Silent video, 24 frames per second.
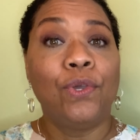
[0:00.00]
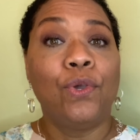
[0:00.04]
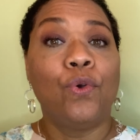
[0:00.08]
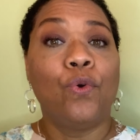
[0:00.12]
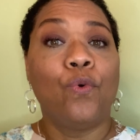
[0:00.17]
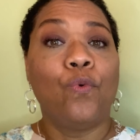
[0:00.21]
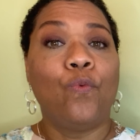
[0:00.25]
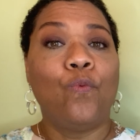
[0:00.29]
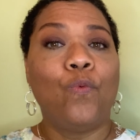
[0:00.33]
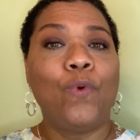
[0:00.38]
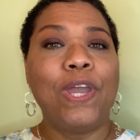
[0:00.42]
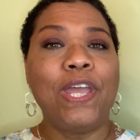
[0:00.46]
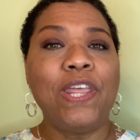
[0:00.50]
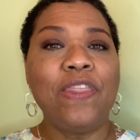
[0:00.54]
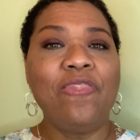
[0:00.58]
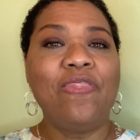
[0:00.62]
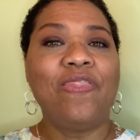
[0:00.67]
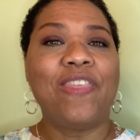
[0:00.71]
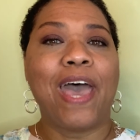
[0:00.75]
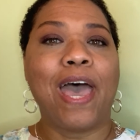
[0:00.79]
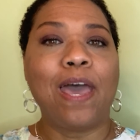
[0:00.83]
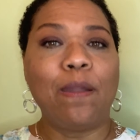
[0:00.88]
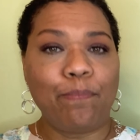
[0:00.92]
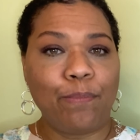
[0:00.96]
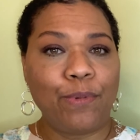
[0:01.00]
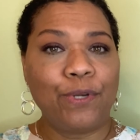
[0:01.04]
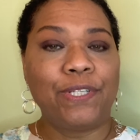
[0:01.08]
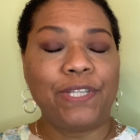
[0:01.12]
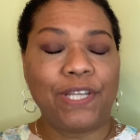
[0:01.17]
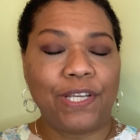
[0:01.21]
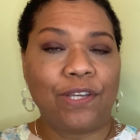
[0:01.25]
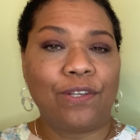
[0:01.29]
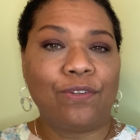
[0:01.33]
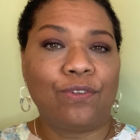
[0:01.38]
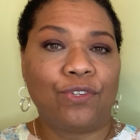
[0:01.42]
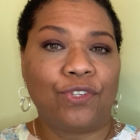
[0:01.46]
When that
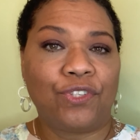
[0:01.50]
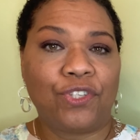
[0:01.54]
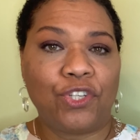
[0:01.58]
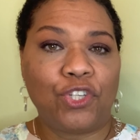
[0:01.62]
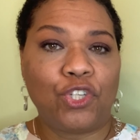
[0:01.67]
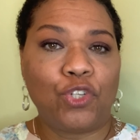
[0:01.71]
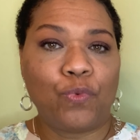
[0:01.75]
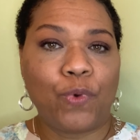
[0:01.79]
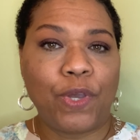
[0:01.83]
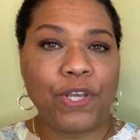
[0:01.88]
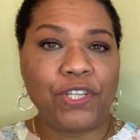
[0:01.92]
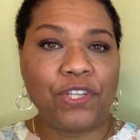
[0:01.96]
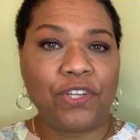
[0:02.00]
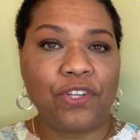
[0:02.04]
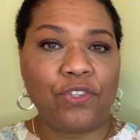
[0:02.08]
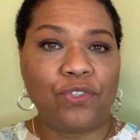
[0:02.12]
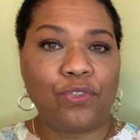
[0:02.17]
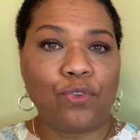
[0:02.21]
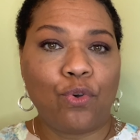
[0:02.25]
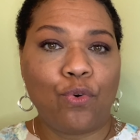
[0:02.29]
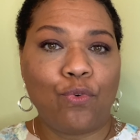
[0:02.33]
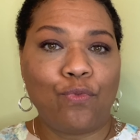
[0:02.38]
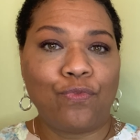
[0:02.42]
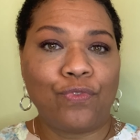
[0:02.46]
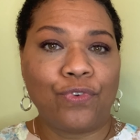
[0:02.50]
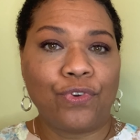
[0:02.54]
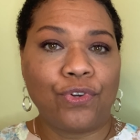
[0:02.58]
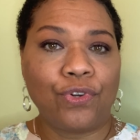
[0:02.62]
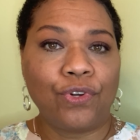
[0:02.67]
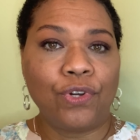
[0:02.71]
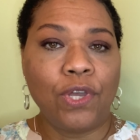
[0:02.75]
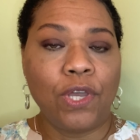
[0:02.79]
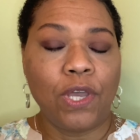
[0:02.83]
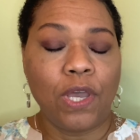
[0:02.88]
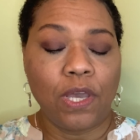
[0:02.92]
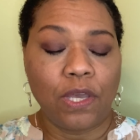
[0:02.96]
particular situation is
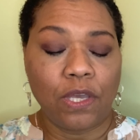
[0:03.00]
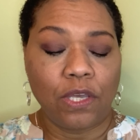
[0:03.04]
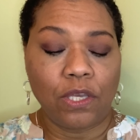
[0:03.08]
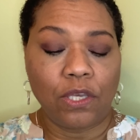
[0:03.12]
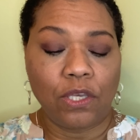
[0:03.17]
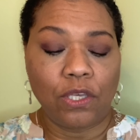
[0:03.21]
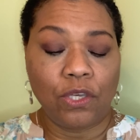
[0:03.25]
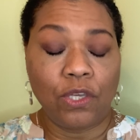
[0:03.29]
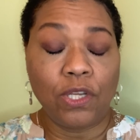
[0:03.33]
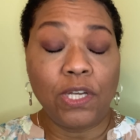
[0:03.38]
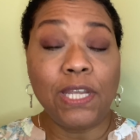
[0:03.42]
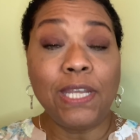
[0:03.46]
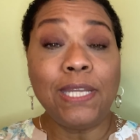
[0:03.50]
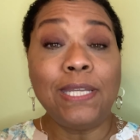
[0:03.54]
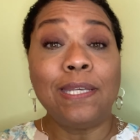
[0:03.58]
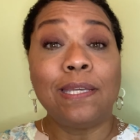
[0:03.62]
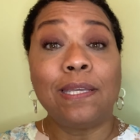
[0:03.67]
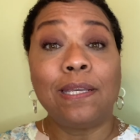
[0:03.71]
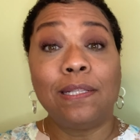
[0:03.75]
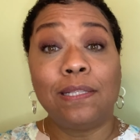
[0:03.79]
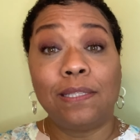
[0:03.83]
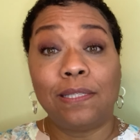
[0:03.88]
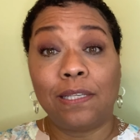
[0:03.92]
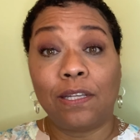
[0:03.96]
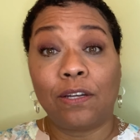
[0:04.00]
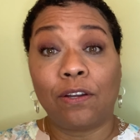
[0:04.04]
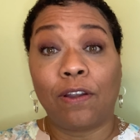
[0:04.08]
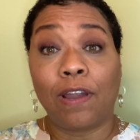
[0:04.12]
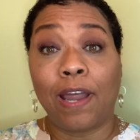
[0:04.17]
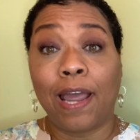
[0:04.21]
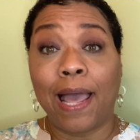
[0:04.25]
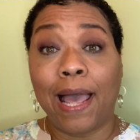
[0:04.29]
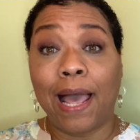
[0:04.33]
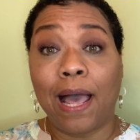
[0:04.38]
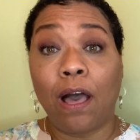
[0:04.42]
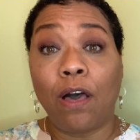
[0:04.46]
over, you need to consider
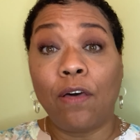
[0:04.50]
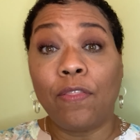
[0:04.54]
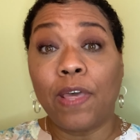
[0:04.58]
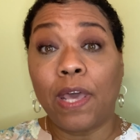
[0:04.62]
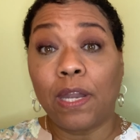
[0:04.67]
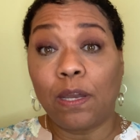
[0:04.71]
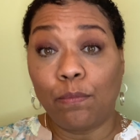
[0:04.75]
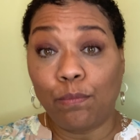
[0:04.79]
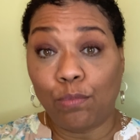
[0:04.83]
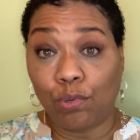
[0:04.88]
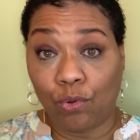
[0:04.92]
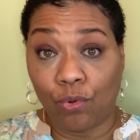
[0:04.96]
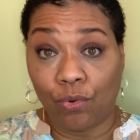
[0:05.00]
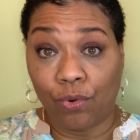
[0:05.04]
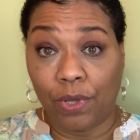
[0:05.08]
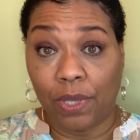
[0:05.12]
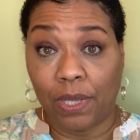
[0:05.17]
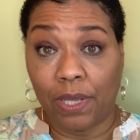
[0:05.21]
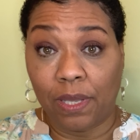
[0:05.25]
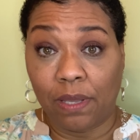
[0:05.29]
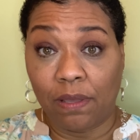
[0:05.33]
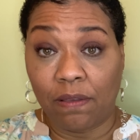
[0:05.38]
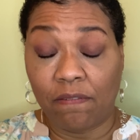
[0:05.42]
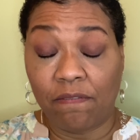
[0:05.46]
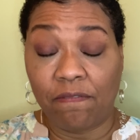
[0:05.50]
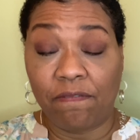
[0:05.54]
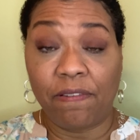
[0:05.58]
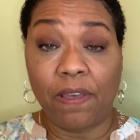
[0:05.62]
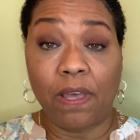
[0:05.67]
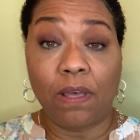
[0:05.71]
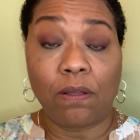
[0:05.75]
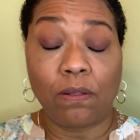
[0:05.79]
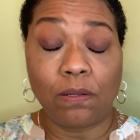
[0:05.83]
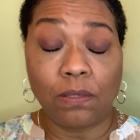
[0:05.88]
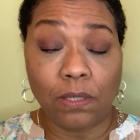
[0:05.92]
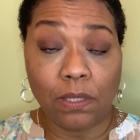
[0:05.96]
how that employee
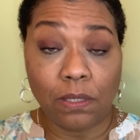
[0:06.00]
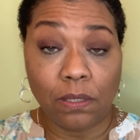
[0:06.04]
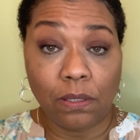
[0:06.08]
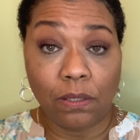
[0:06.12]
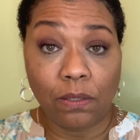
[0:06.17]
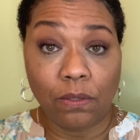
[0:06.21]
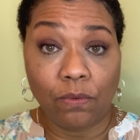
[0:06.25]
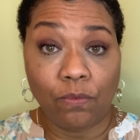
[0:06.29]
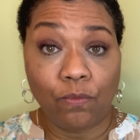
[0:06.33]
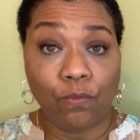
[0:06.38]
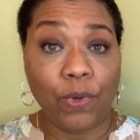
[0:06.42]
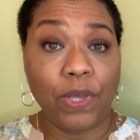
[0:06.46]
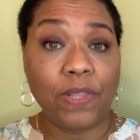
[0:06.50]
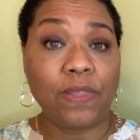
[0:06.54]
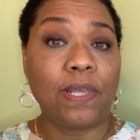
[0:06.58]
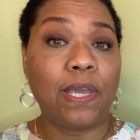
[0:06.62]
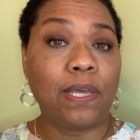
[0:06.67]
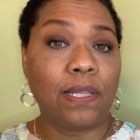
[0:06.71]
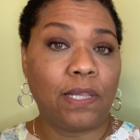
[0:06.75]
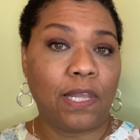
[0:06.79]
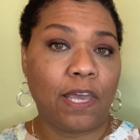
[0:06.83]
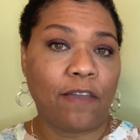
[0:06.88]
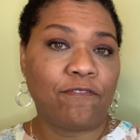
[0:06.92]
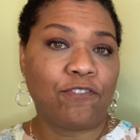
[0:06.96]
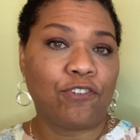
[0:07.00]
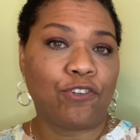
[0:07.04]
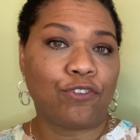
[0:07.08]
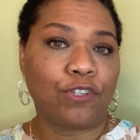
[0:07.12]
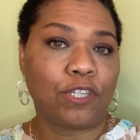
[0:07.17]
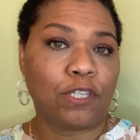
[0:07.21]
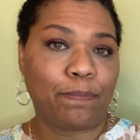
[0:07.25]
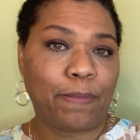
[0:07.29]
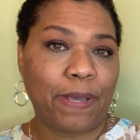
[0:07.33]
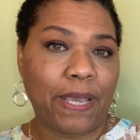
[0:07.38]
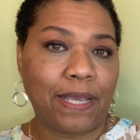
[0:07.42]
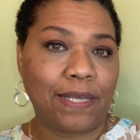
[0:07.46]
felt when they left your
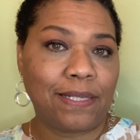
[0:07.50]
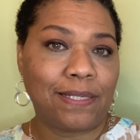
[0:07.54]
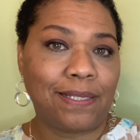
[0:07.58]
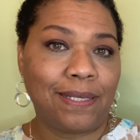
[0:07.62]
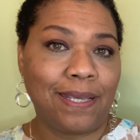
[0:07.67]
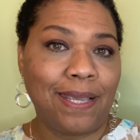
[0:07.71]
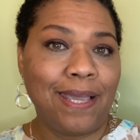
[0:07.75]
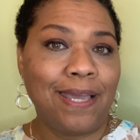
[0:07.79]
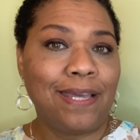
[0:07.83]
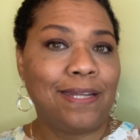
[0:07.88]
space.